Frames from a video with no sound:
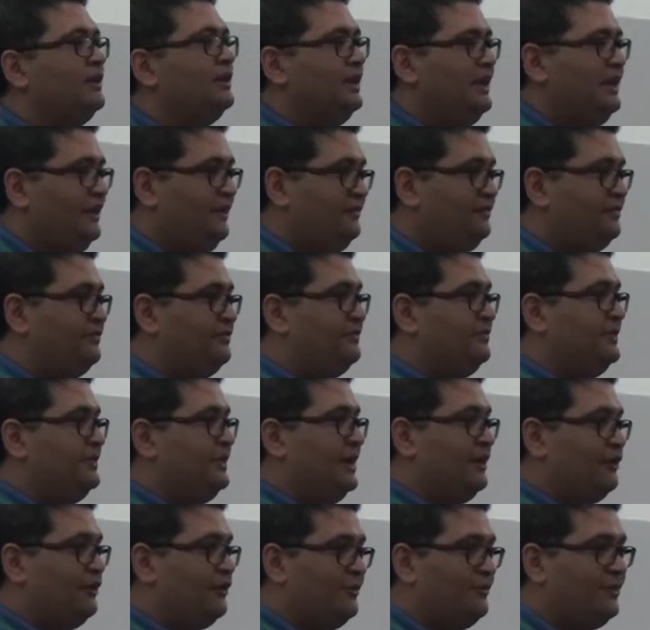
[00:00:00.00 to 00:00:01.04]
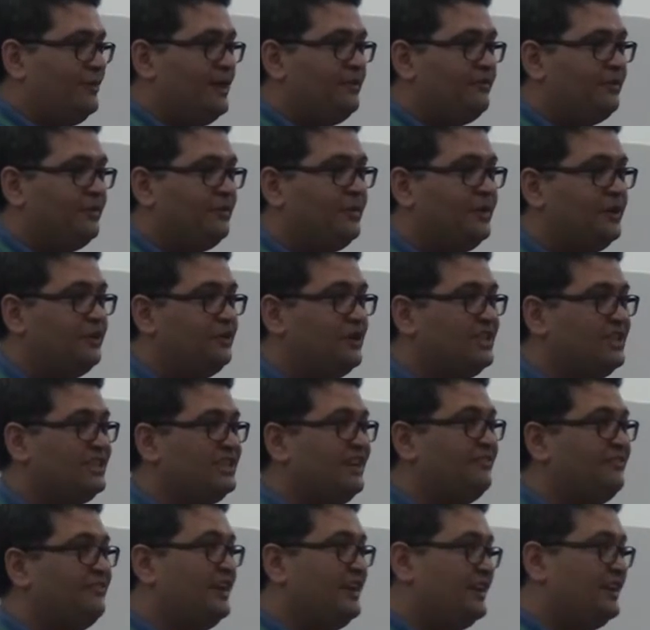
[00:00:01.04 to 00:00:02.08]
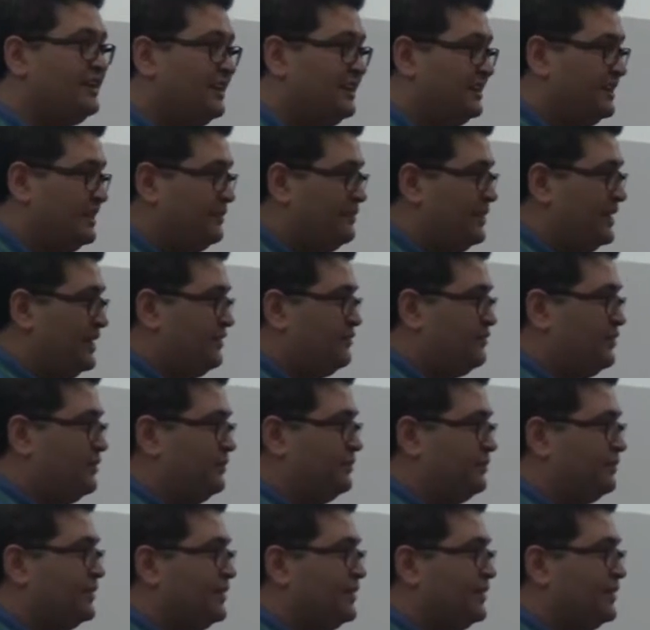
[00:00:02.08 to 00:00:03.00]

If they are not playing from Indonesia, where are they playing from?